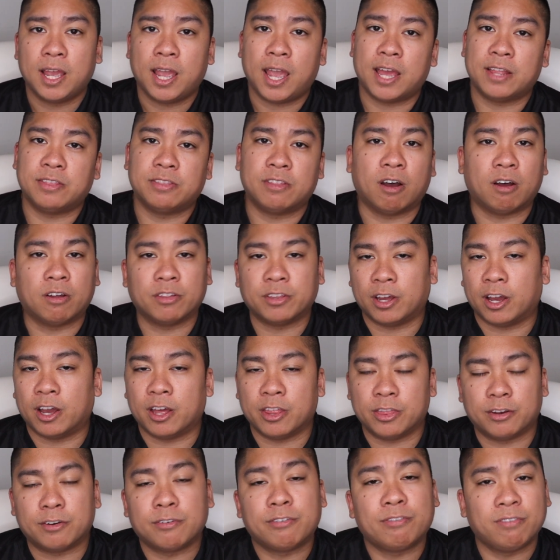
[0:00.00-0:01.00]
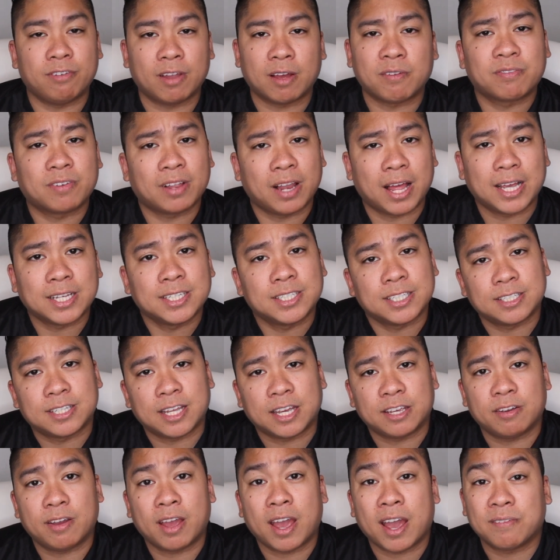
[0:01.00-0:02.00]
and all the other fluff classes
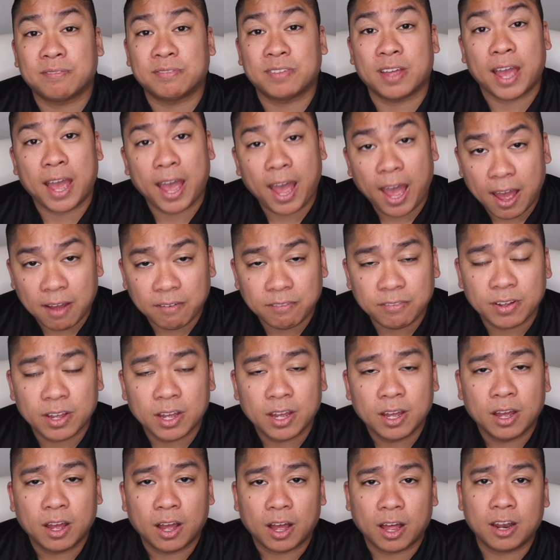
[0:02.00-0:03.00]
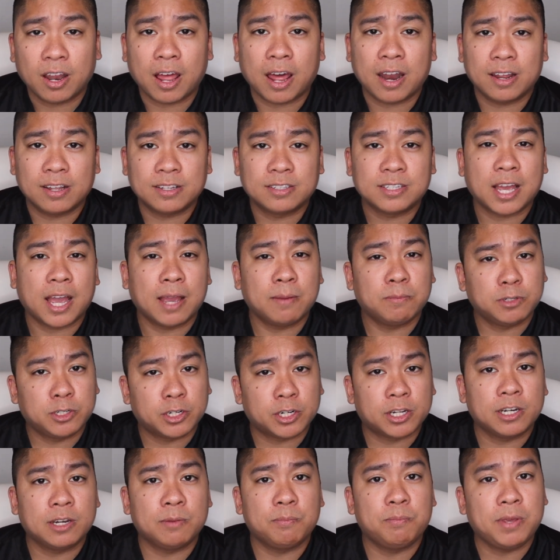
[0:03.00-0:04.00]
that you have to have, a lot of times
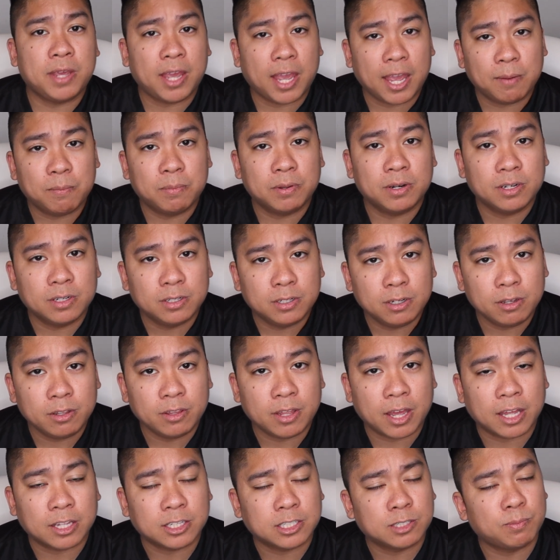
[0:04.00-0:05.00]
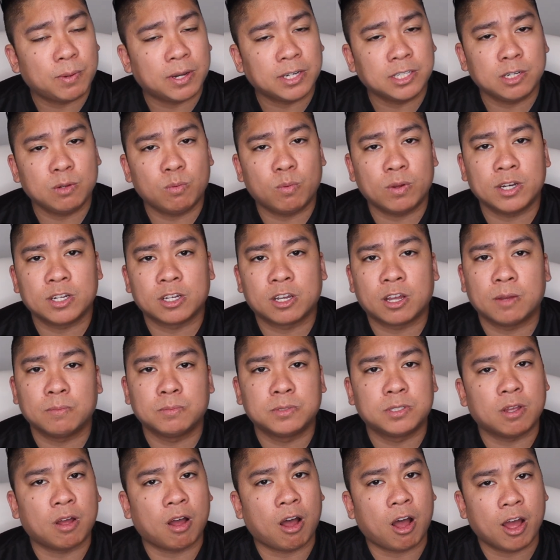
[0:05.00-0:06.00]
you're going to be able to do that, especially when it
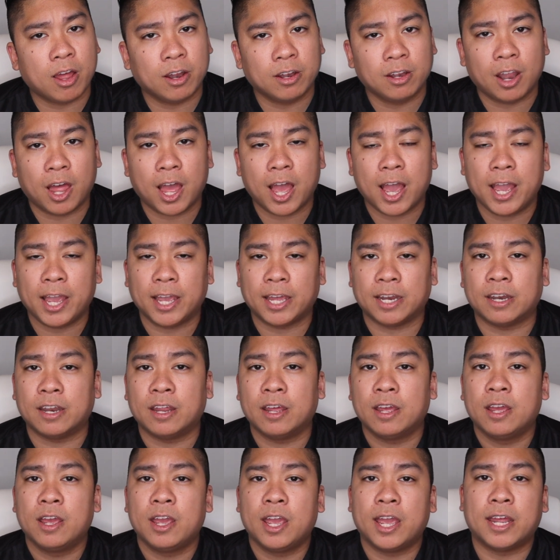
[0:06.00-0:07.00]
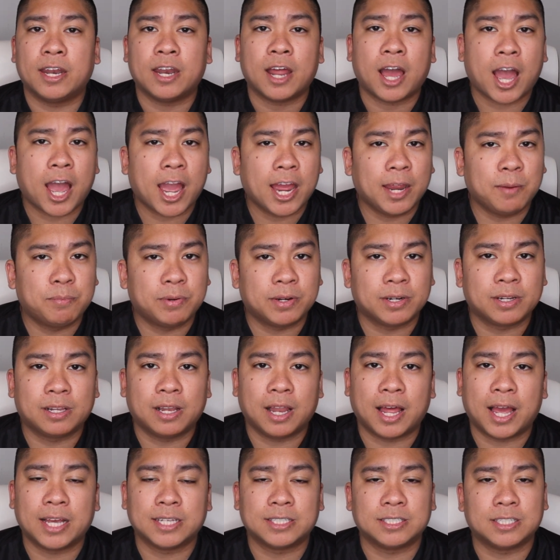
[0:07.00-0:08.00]
comes to online and hybrid
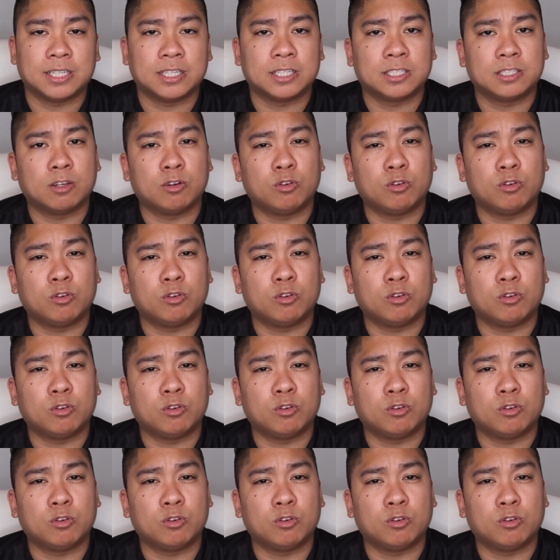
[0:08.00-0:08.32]
classes.